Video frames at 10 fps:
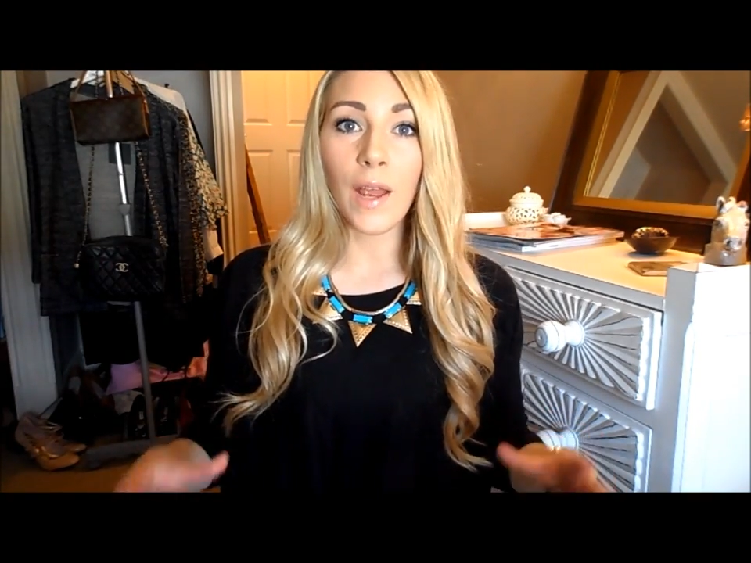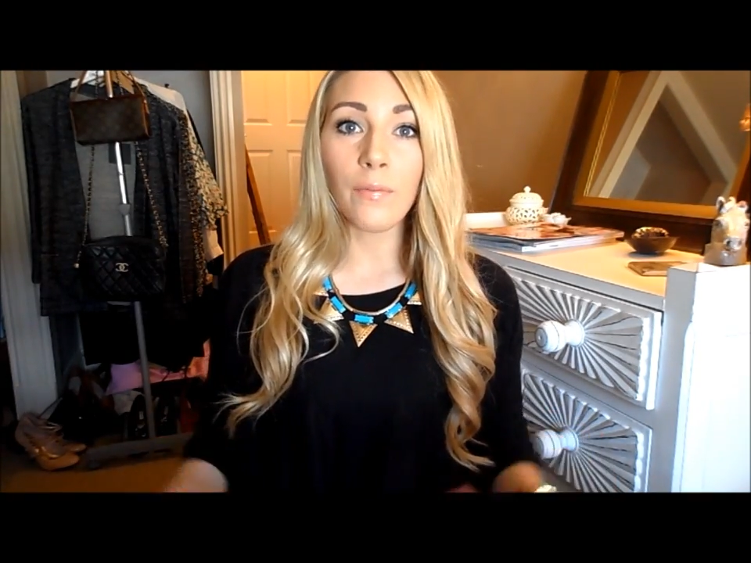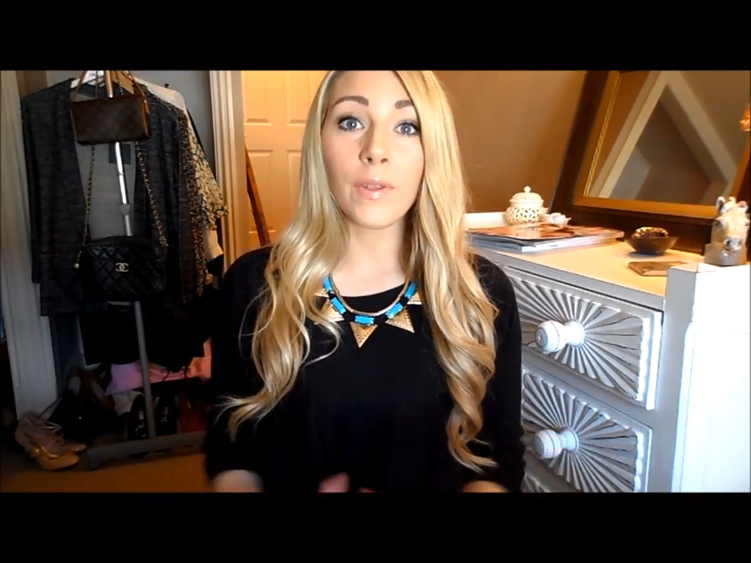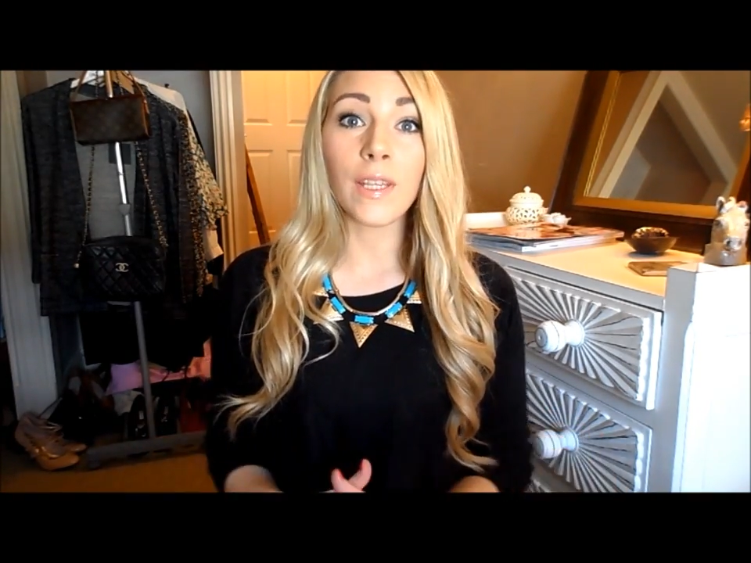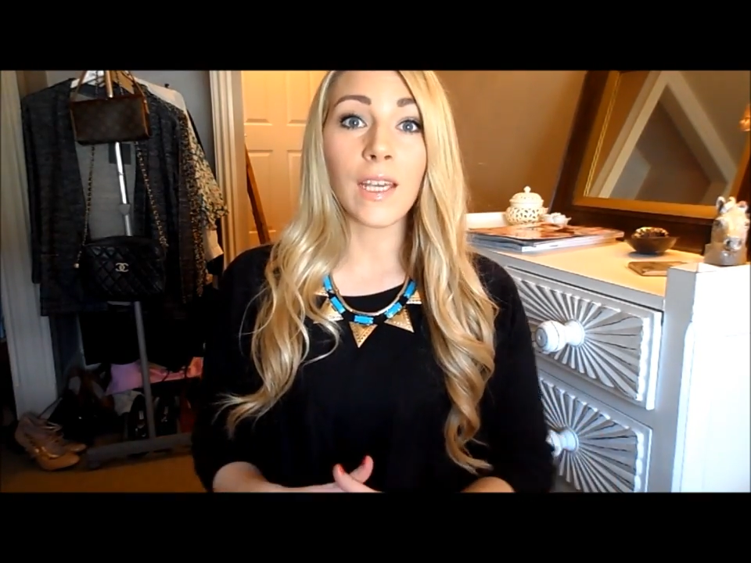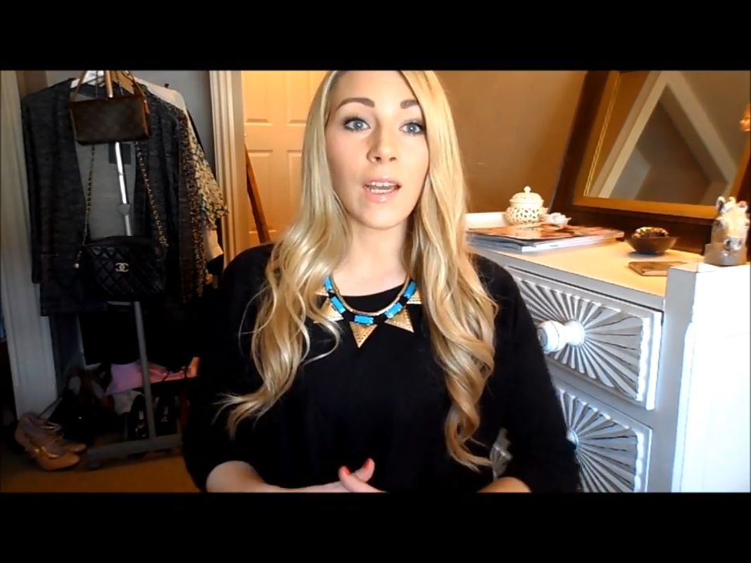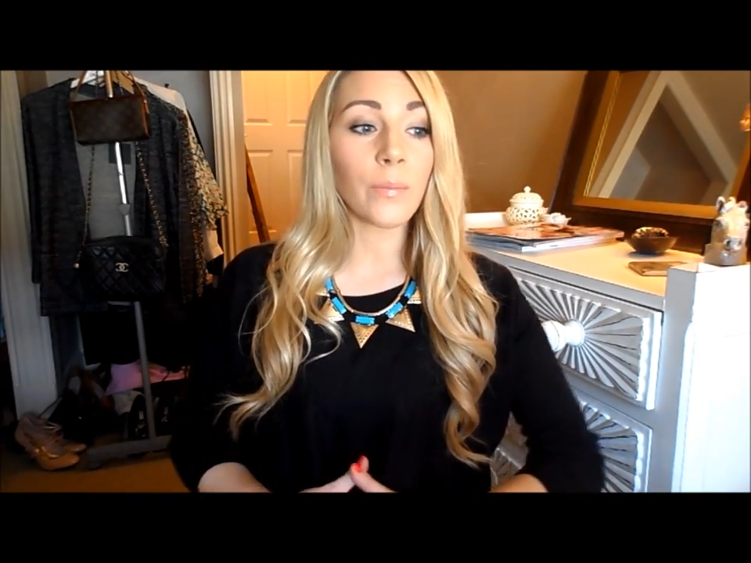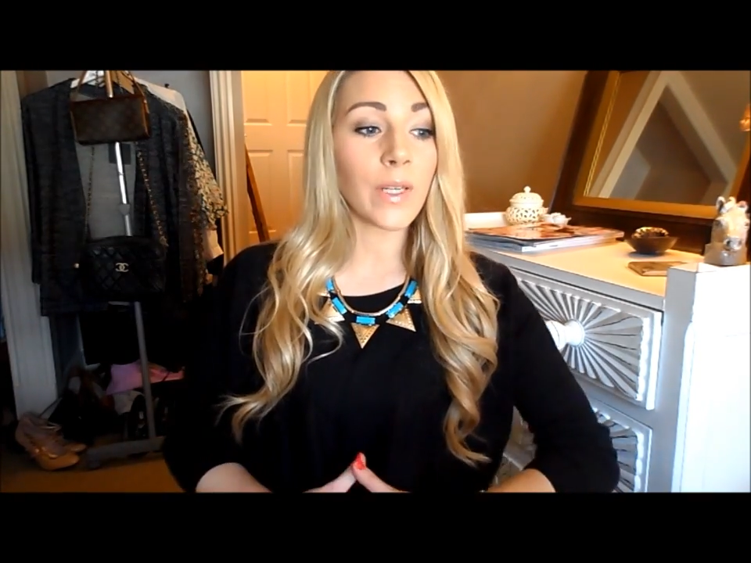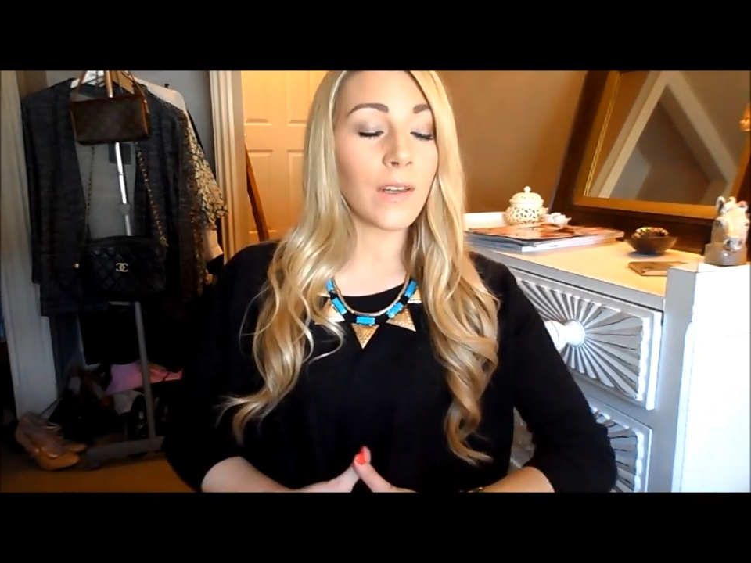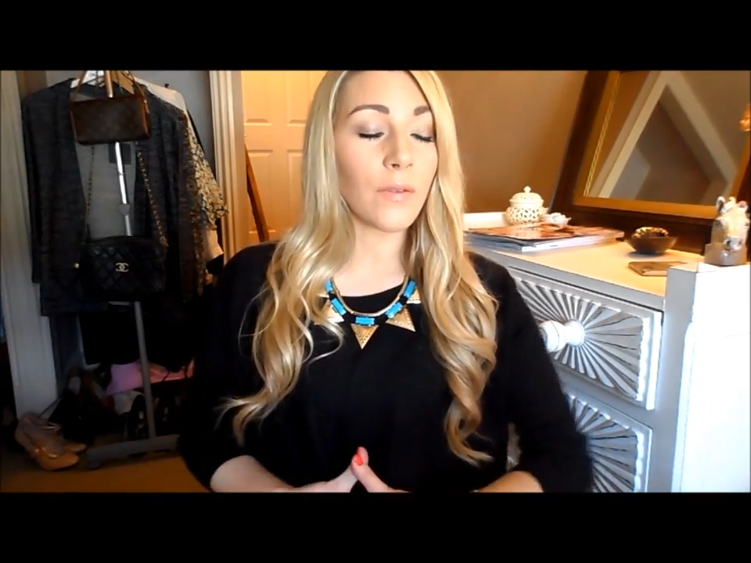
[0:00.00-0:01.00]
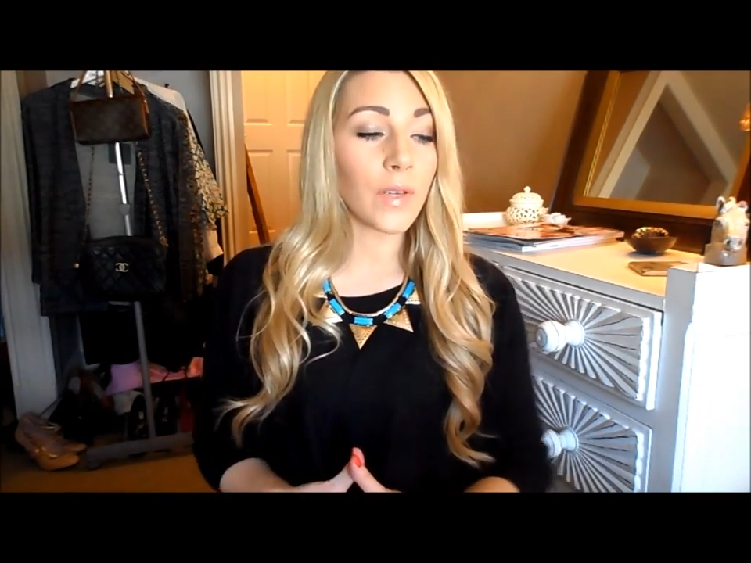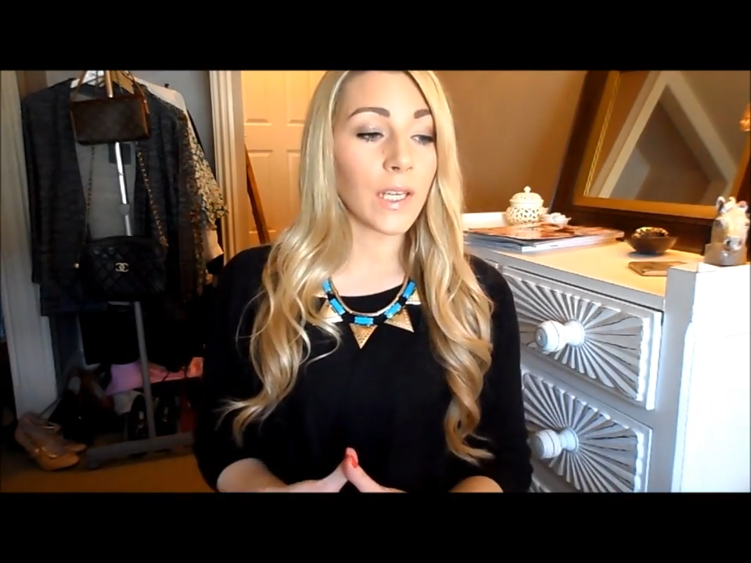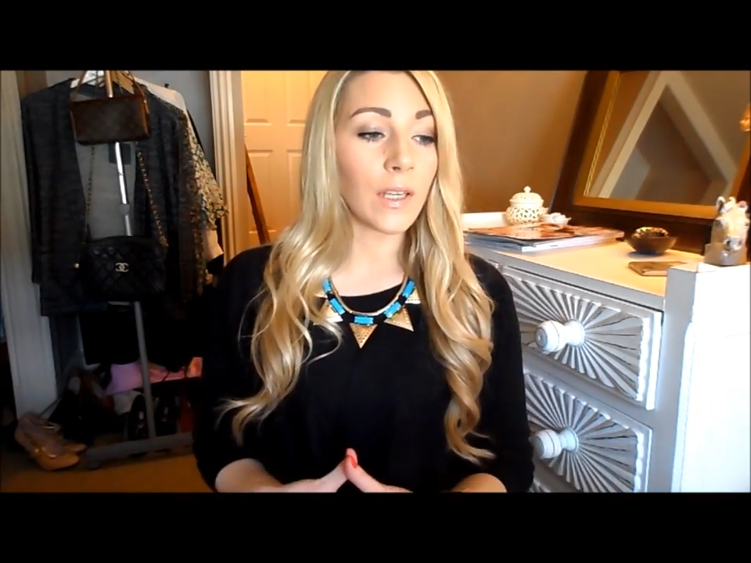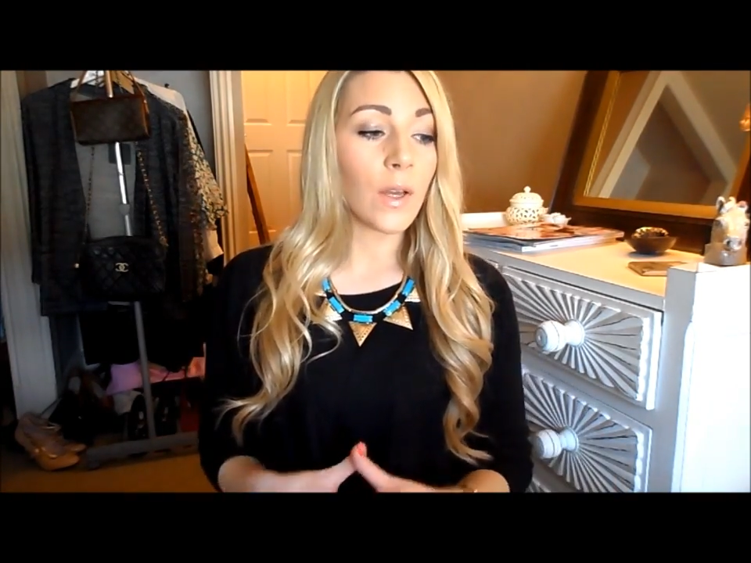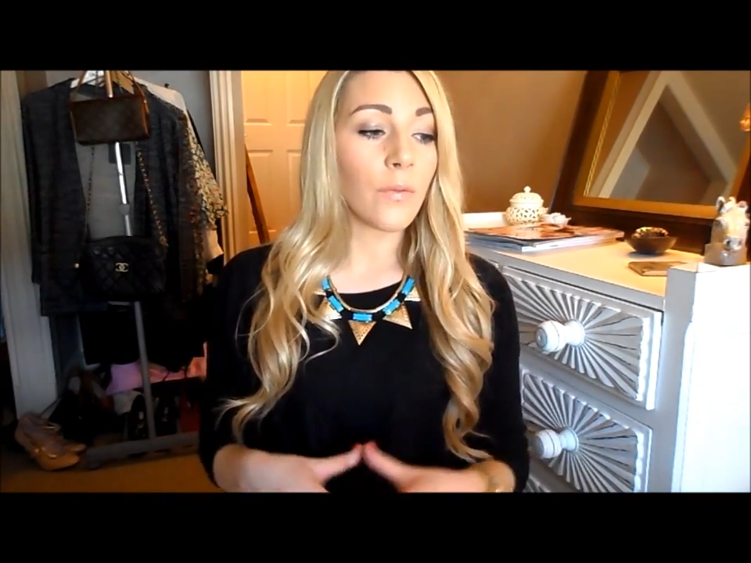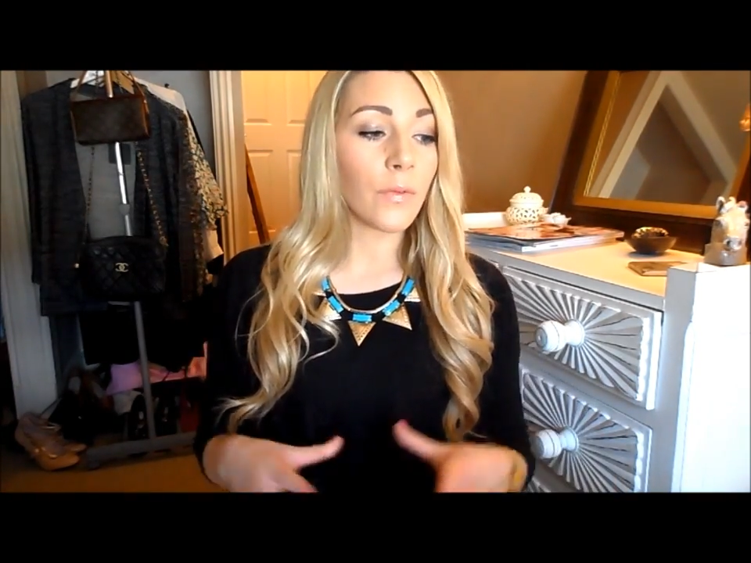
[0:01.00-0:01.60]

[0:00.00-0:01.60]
everything I've been loving